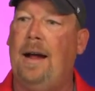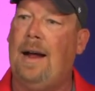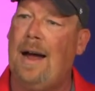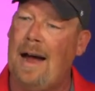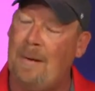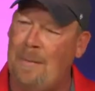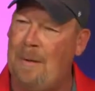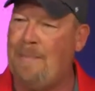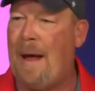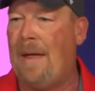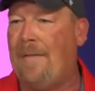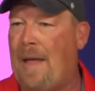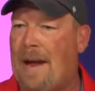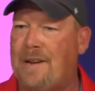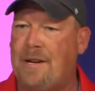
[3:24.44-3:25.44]
I'm, I'm
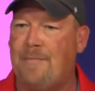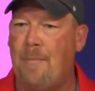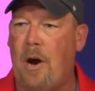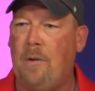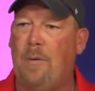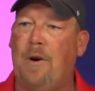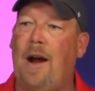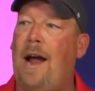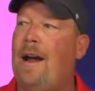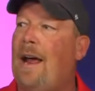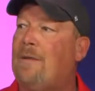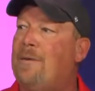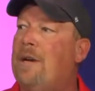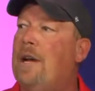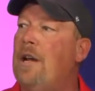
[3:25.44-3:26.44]
not that smart where I'll
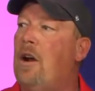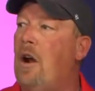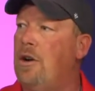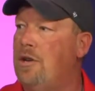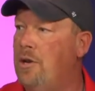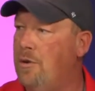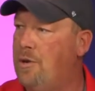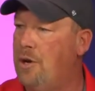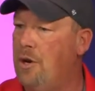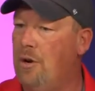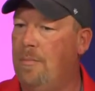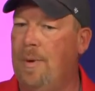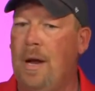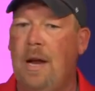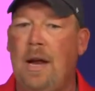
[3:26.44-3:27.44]
actually get on
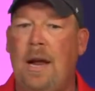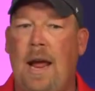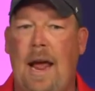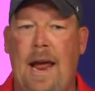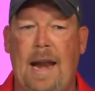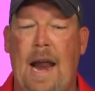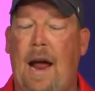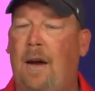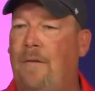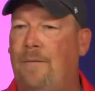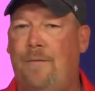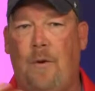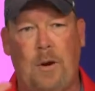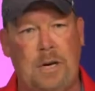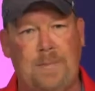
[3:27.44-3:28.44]
YouTube and I'll
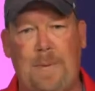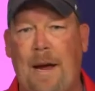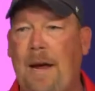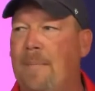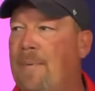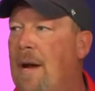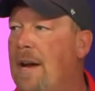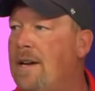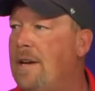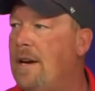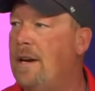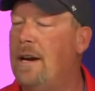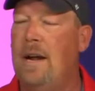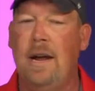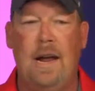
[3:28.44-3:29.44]
voice my
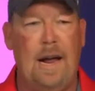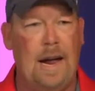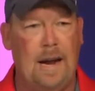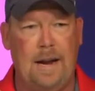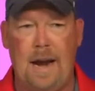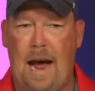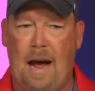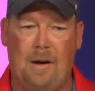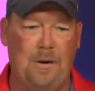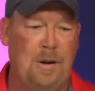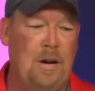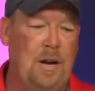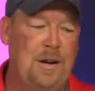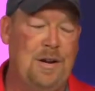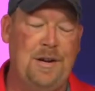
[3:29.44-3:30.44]
opinion and
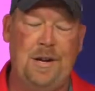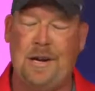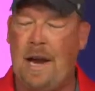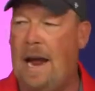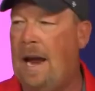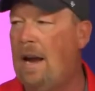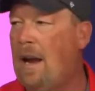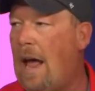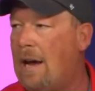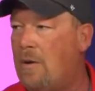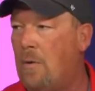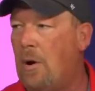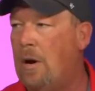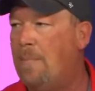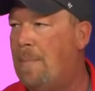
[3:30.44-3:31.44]
I'll say
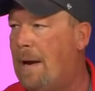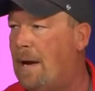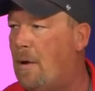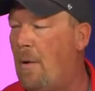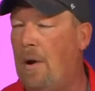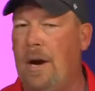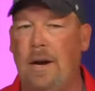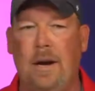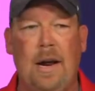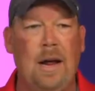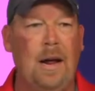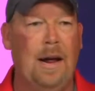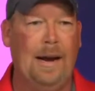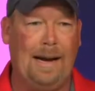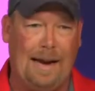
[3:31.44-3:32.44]
Litecoin, Bitcoin,
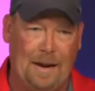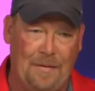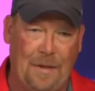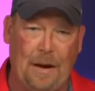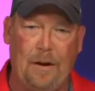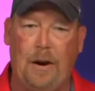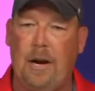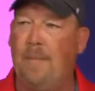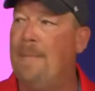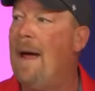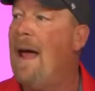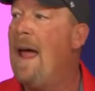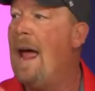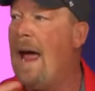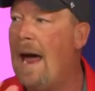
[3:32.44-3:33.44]
Ethereum,
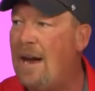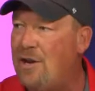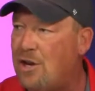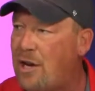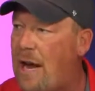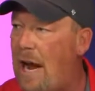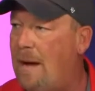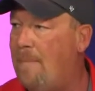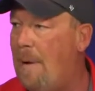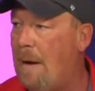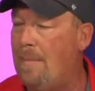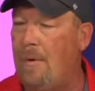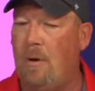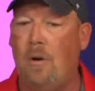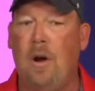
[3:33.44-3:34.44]
educate
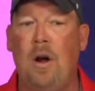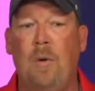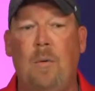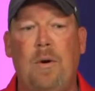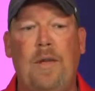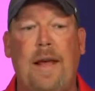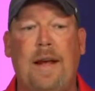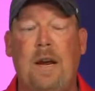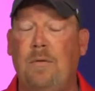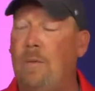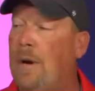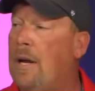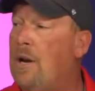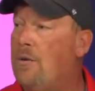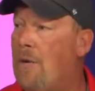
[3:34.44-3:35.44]
people where they can
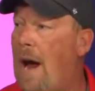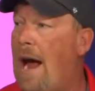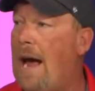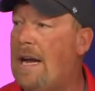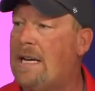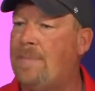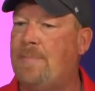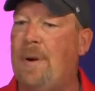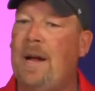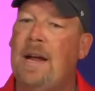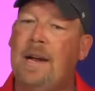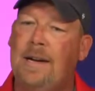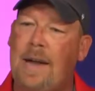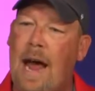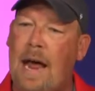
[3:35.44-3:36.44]
really grasp
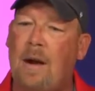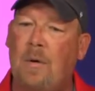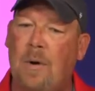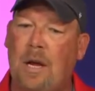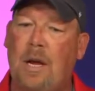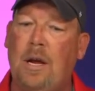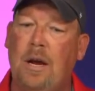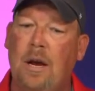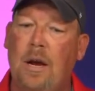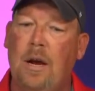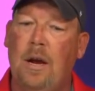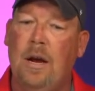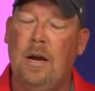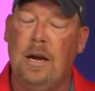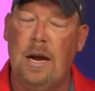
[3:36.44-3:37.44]
not only,
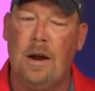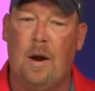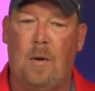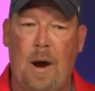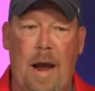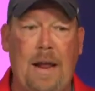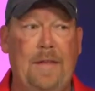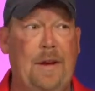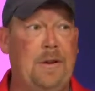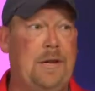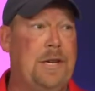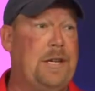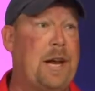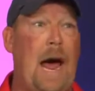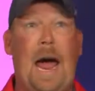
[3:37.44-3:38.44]
you know, hey, there's
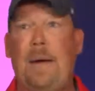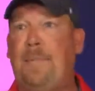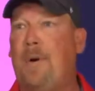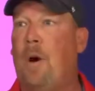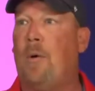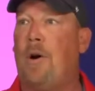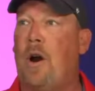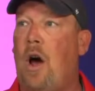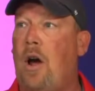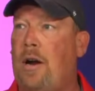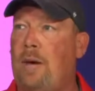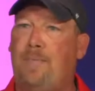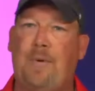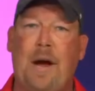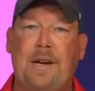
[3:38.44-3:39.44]
this hype going
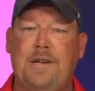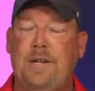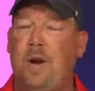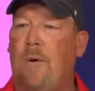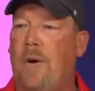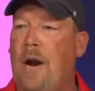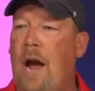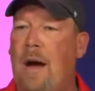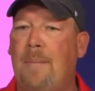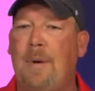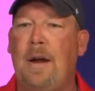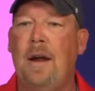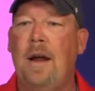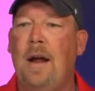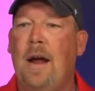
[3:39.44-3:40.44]
on, the price is going up.